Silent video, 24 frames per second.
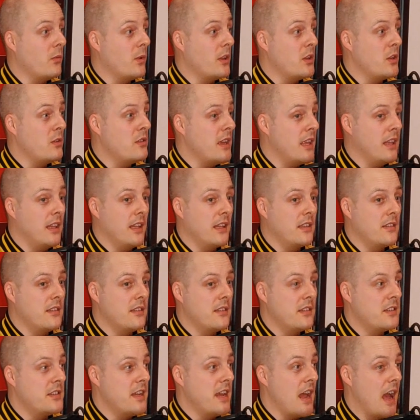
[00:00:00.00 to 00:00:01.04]
when you said
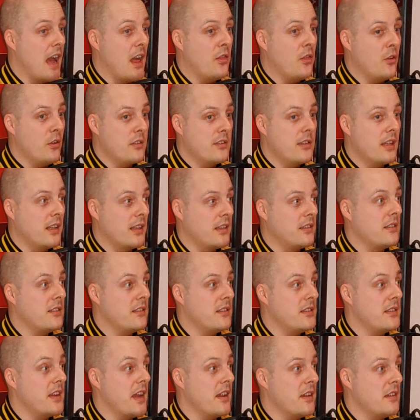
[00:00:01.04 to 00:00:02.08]
listen to Jen, I thought you said listen
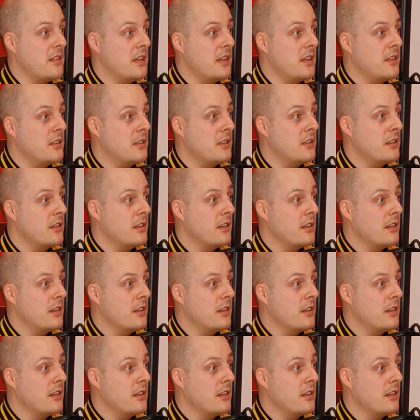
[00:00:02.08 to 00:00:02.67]
to Genesis.